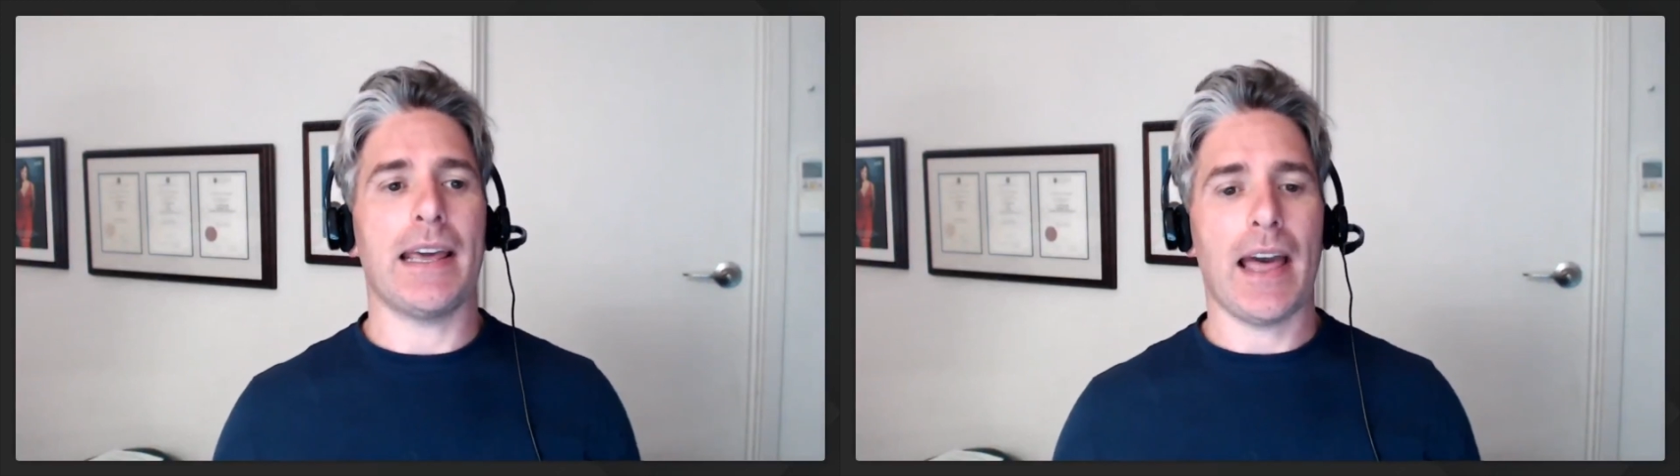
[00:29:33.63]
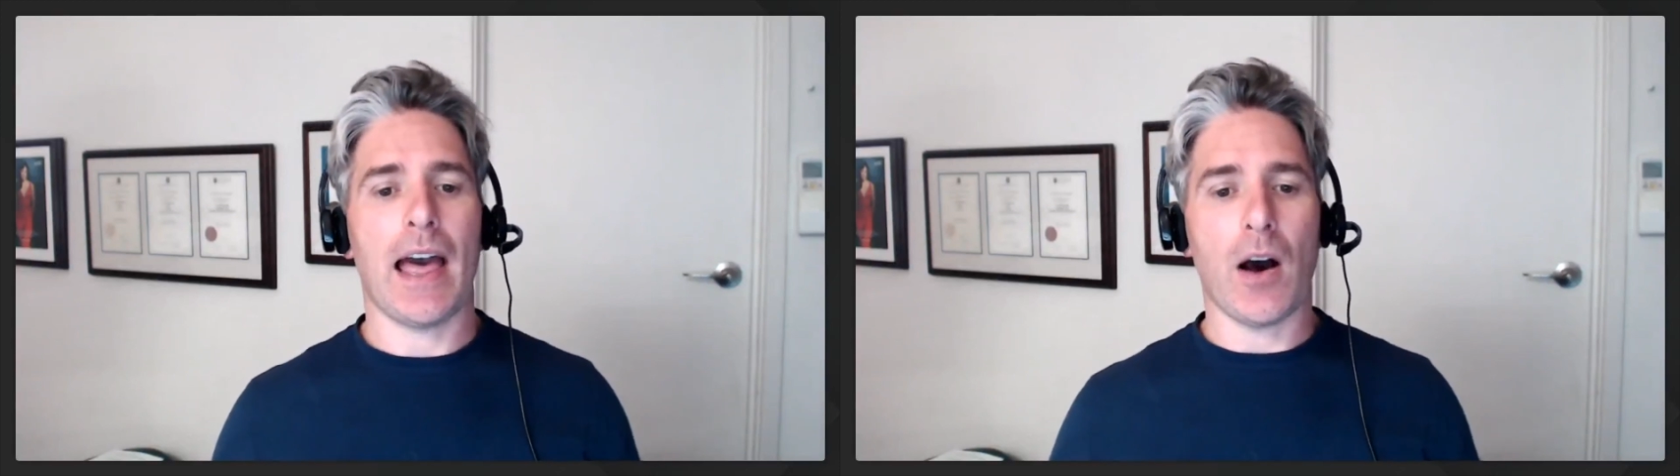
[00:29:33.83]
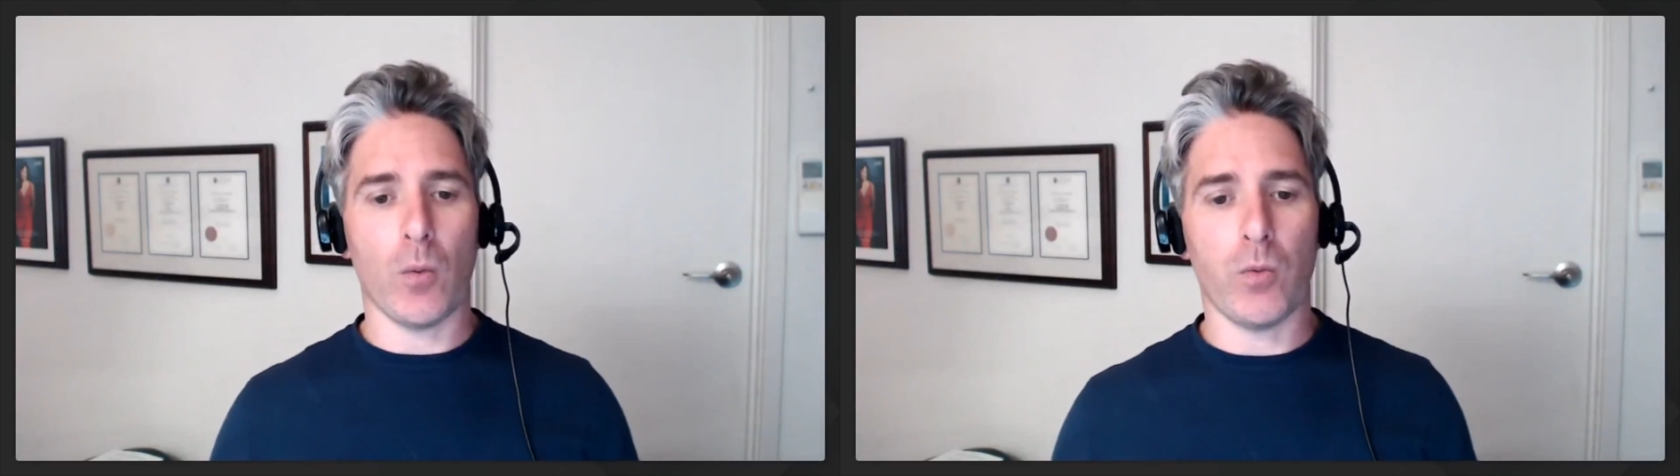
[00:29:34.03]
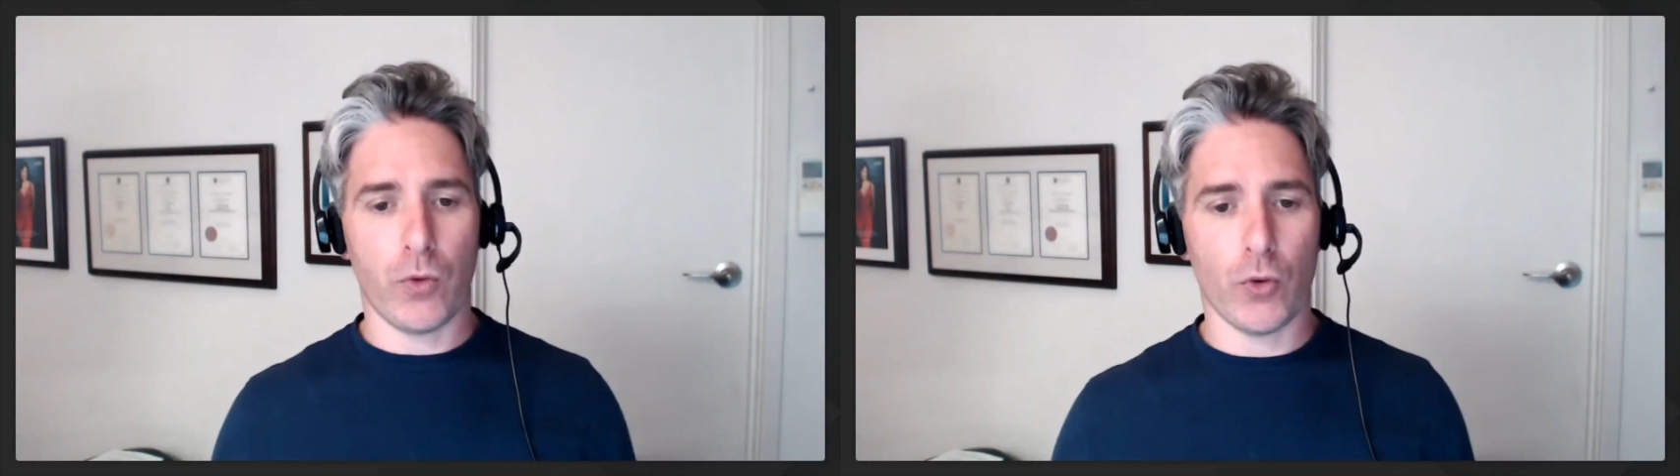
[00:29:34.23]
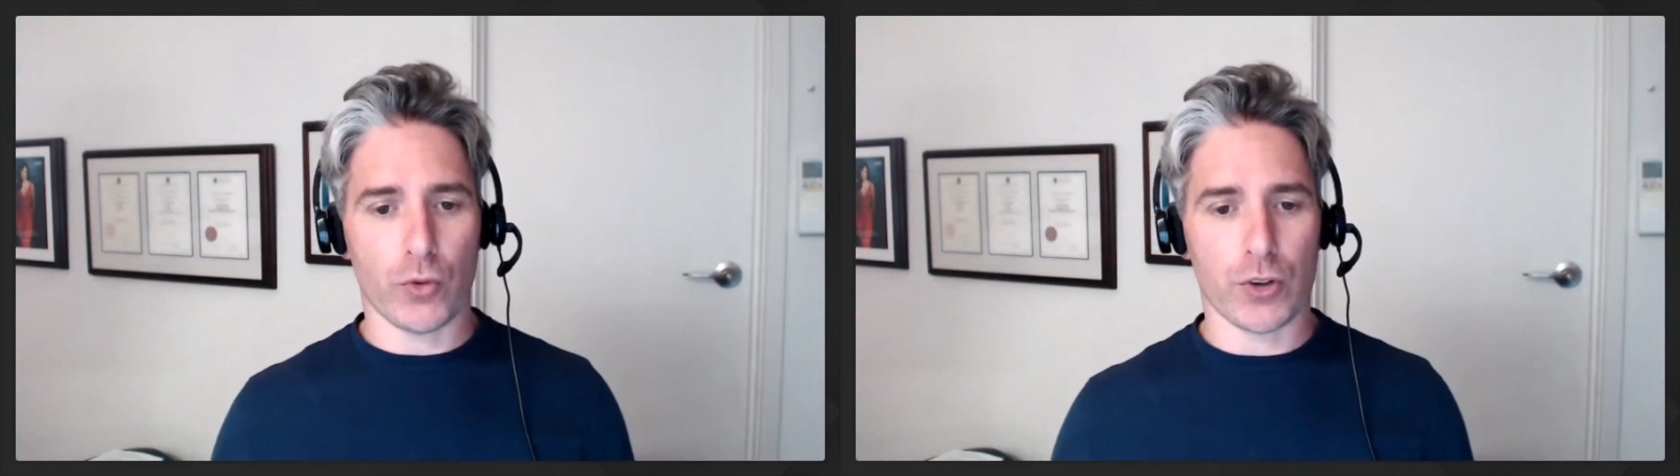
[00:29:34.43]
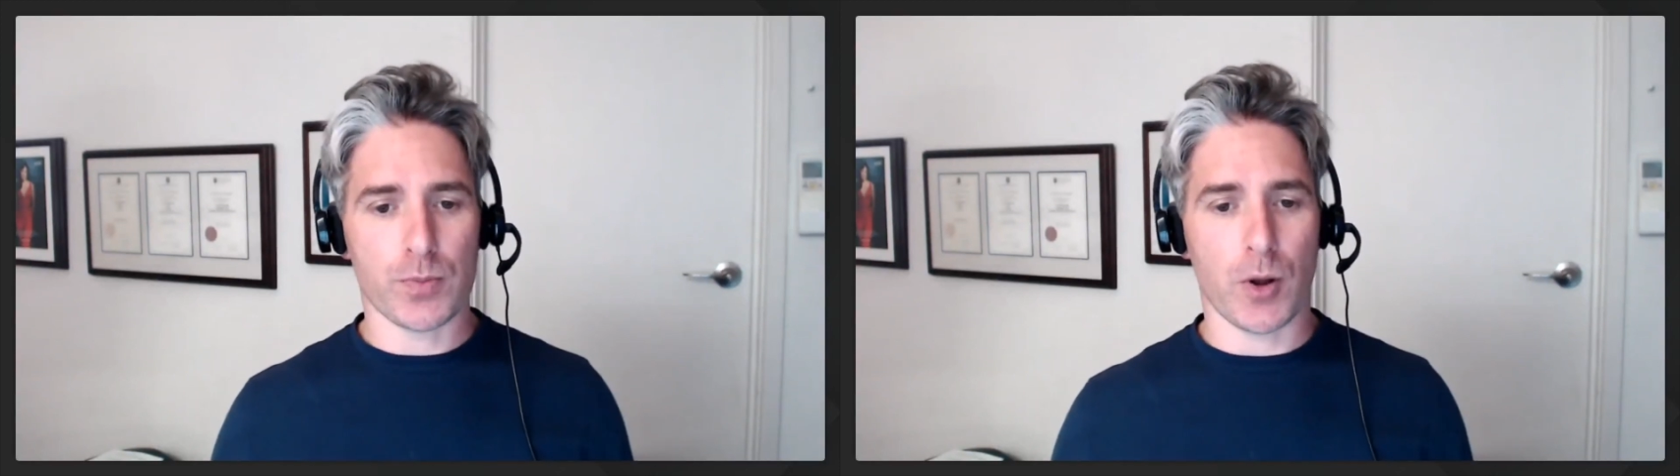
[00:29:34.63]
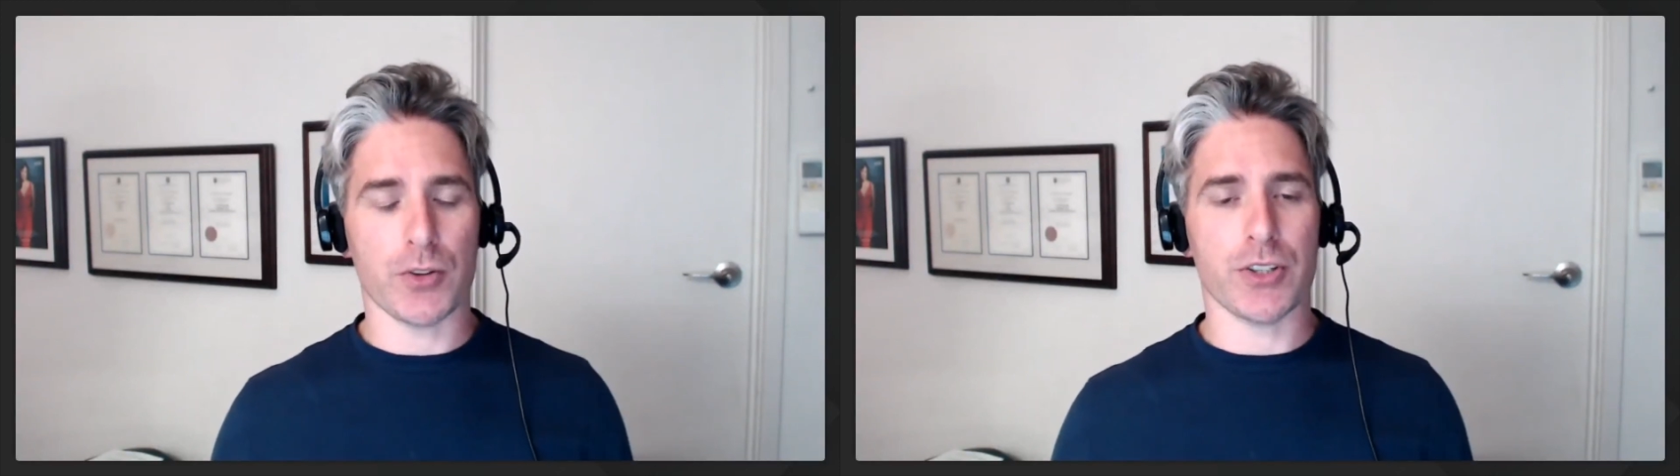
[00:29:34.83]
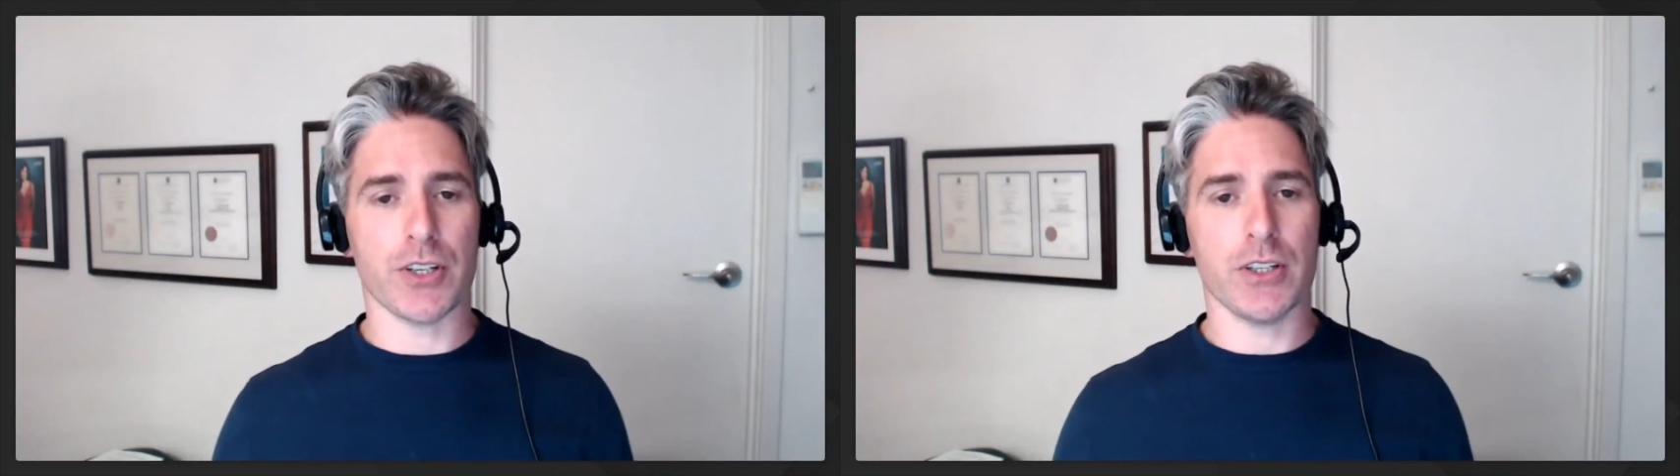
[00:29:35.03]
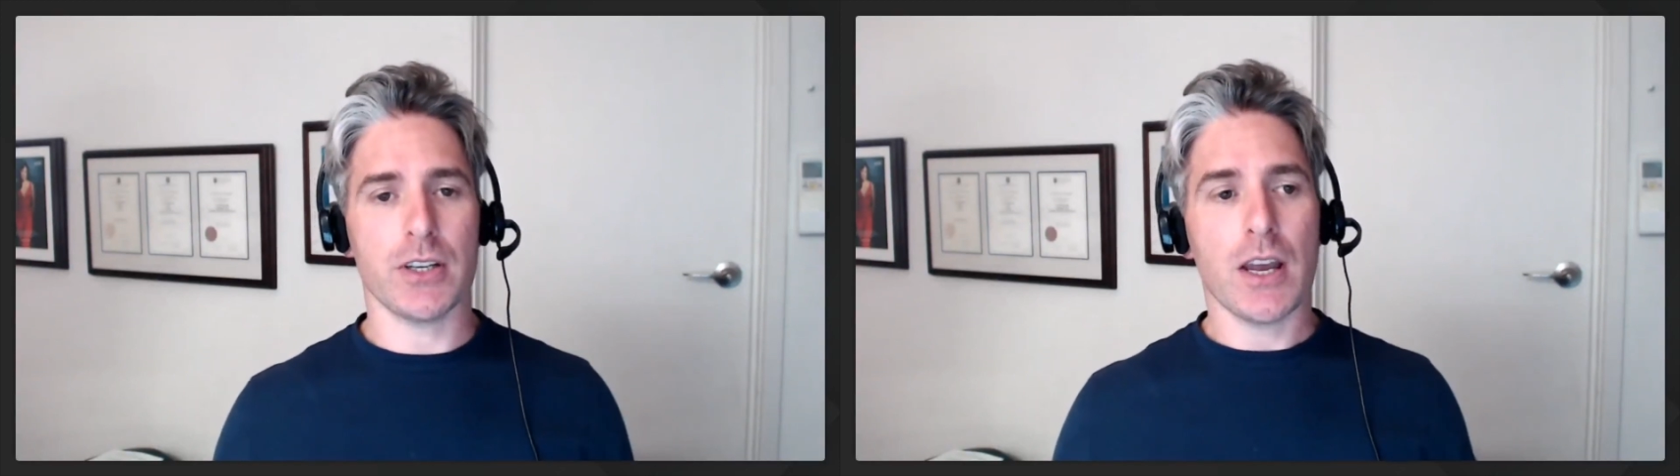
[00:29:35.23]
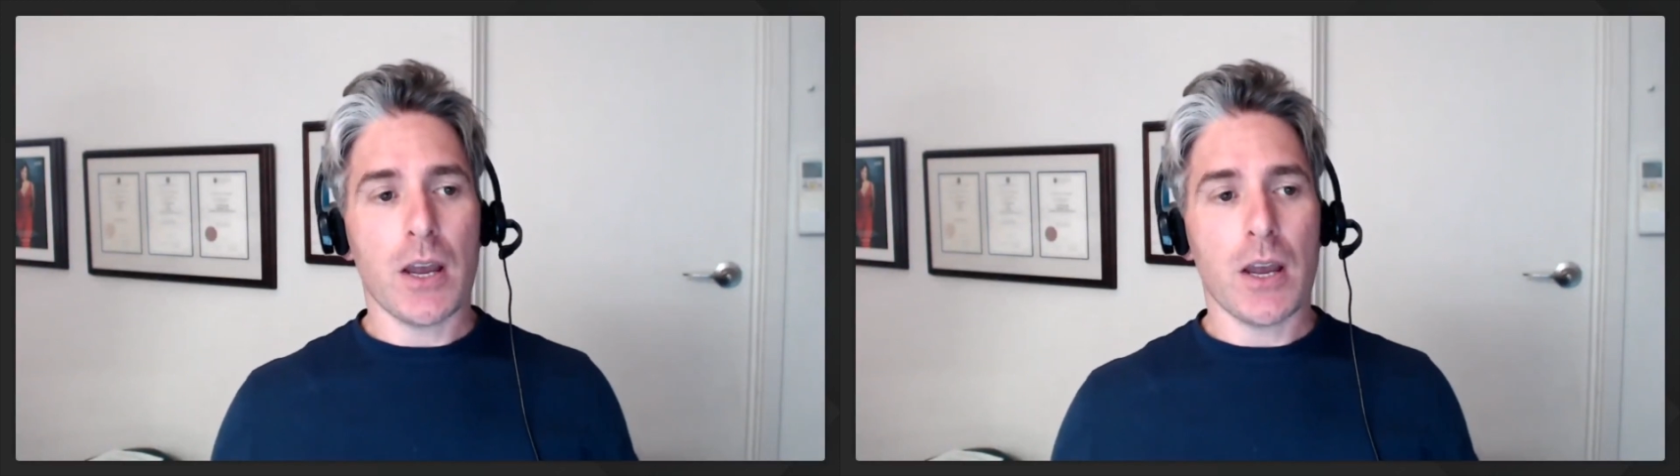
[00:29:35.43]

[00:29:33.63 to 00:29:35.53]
helpful responses.